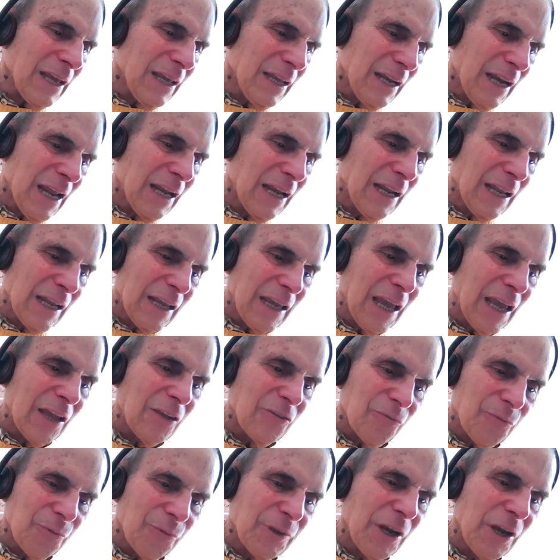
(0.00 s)
in any
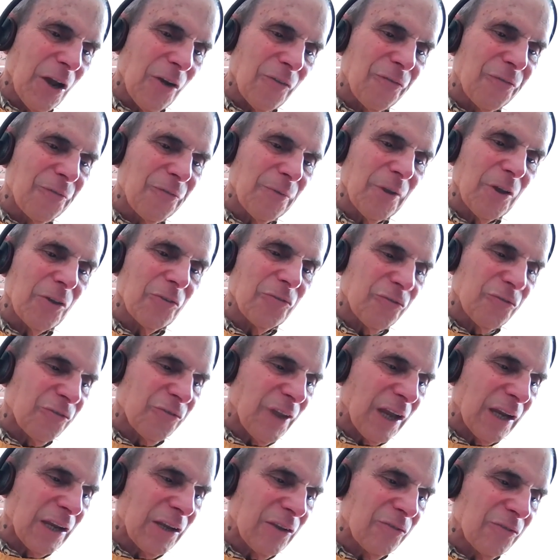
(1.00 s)
case, we know from those
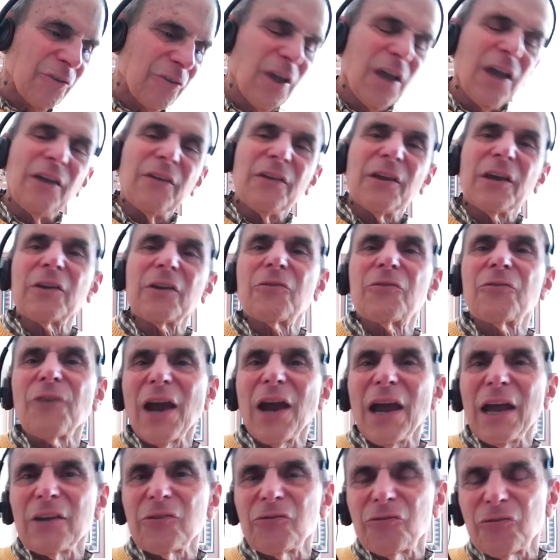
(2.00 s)
studies that
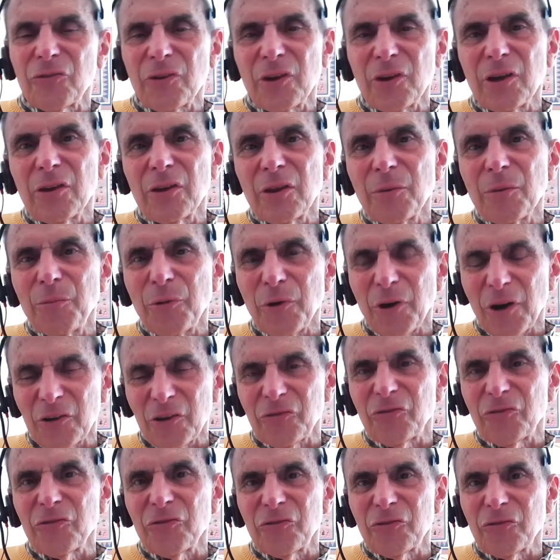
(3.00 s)
gradually the
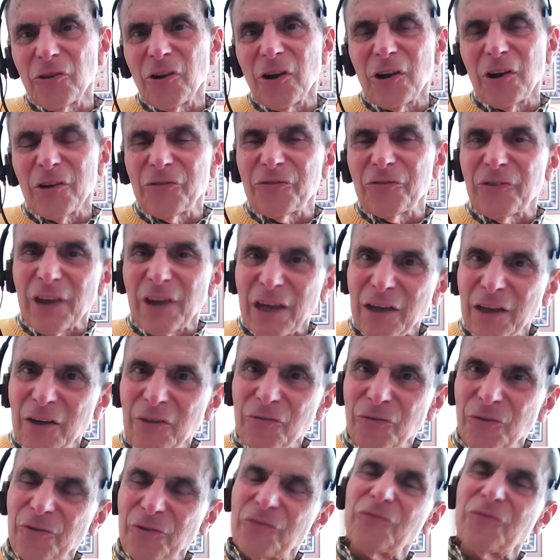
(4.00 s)
bosses lost
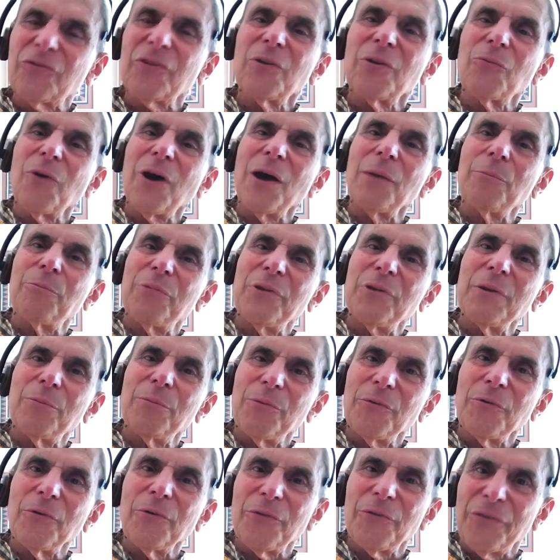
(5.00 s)
interest in what
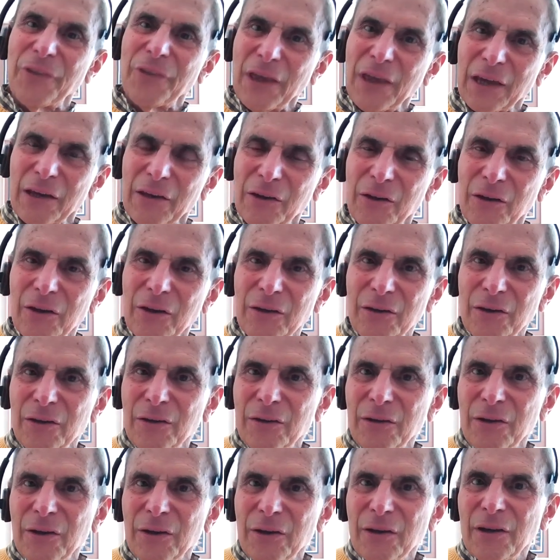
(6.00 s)
people think.
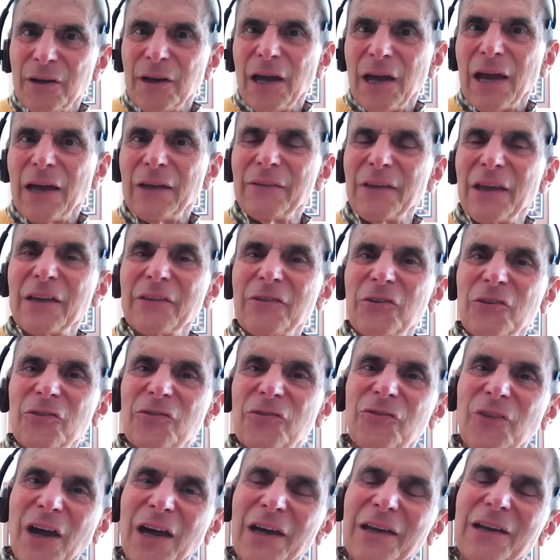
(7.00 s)
And they
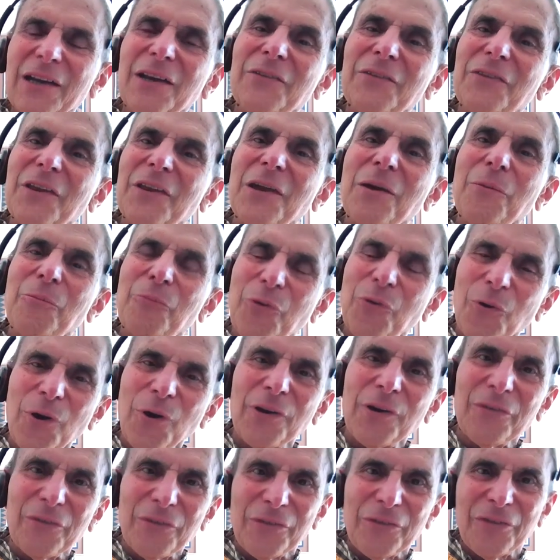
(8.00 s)
decided the
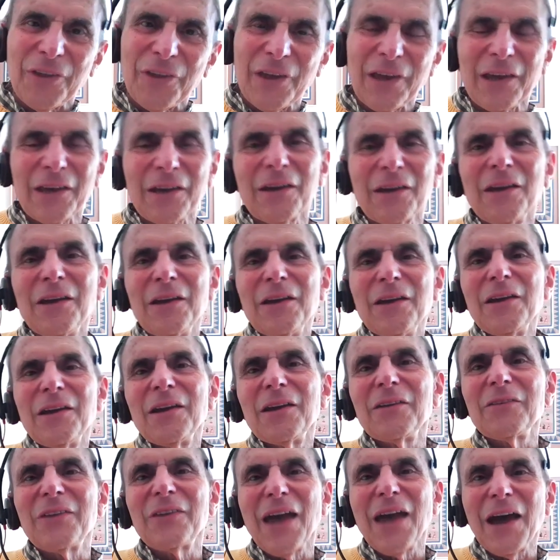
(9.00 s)
important thing
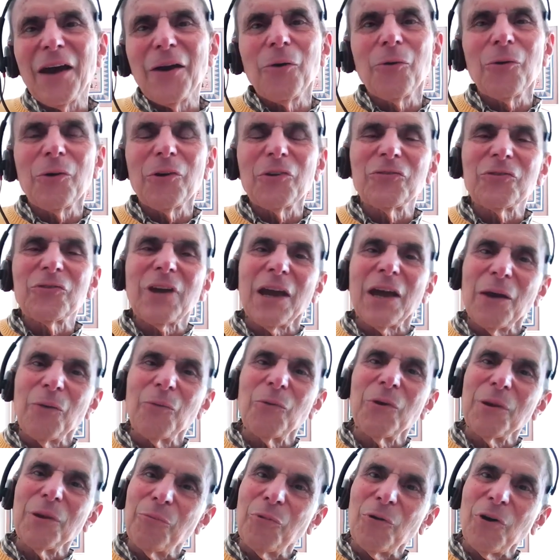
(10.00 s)
is how can
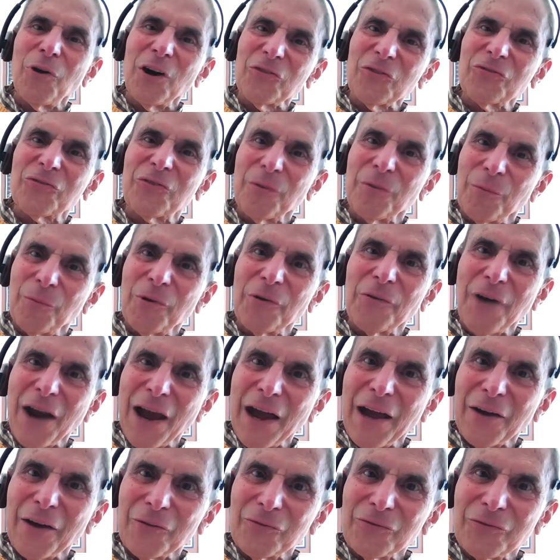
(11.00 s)
we boss them
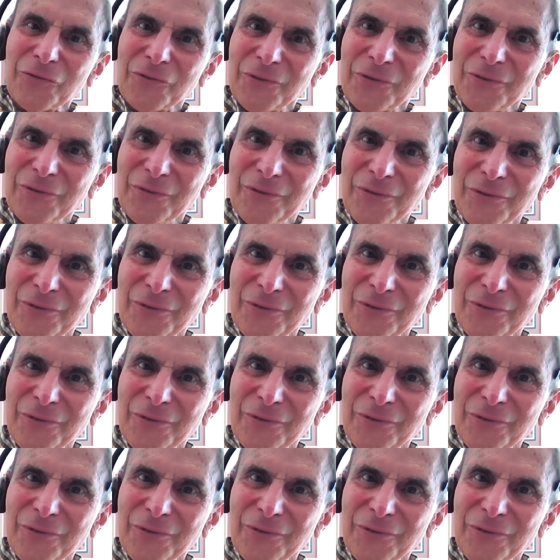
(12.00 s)
around?